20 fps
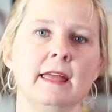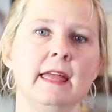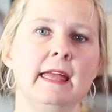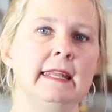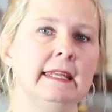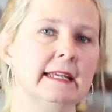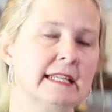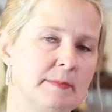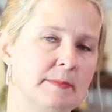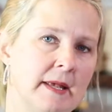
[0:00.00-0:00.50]

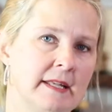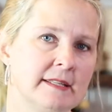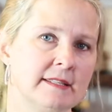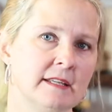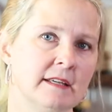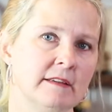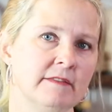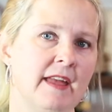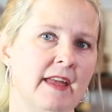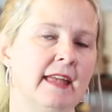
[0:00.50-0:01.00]

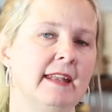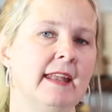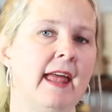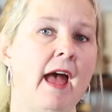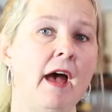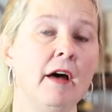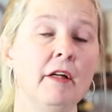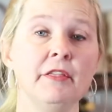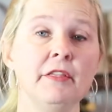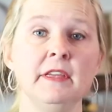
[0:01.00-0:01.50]
inexpensive, and
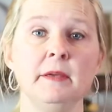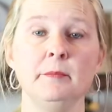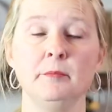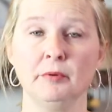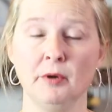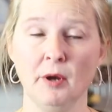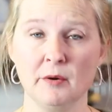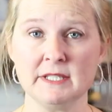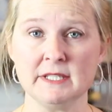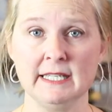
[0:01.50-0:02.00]
healthy
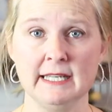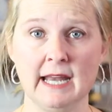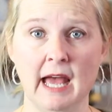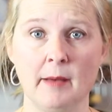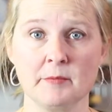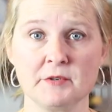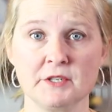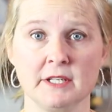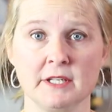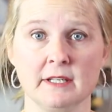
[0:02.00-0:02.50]
protein
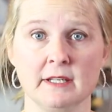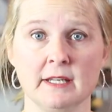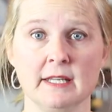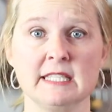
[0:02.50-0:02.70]
option,